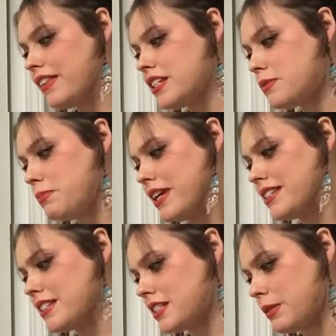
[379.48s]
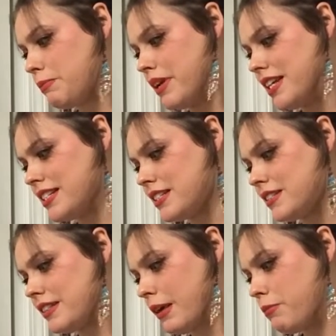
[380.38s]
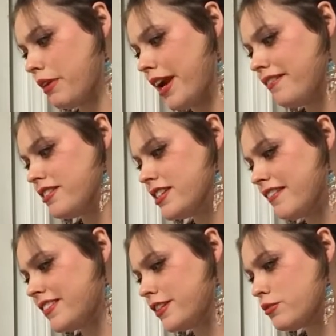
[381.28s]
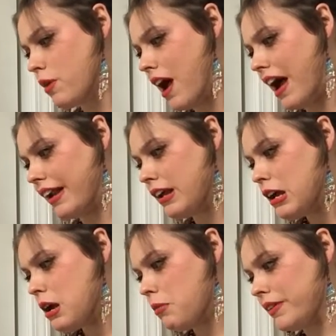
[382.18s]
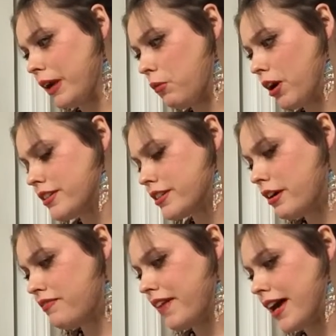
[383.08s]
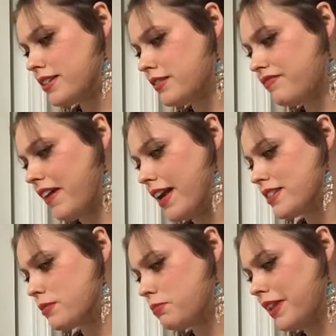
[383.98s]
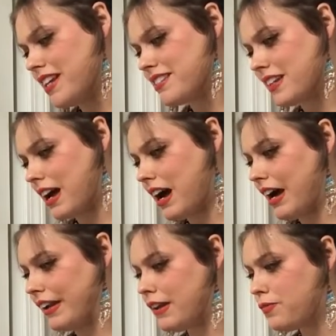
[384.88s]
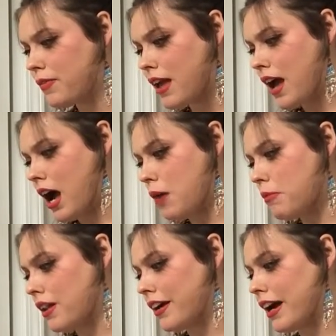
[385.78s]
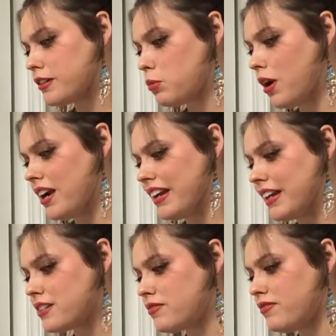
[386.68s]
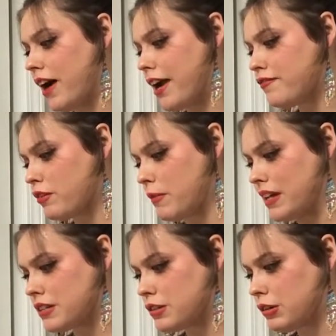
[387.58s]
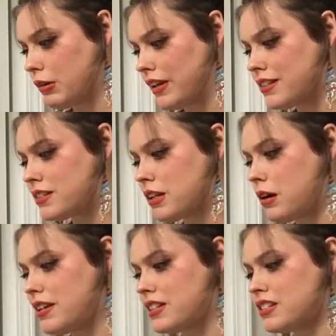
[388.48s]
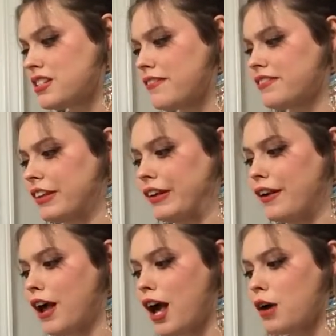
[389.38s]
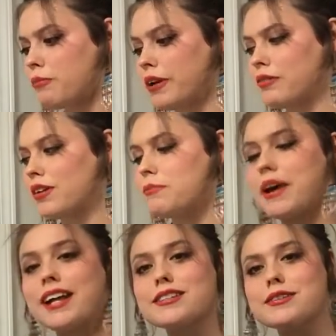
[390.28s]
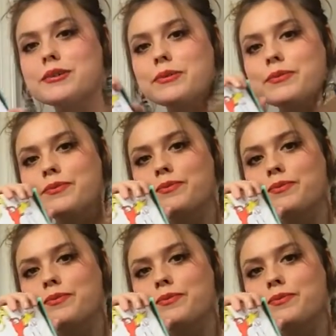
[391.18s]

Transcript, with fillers: This beast is the beast that brave chieftains ride when they want to go fast to find some place to hide. A mulligatawny is fine for my zoo, and so is a chieftain. I'll bring one back too.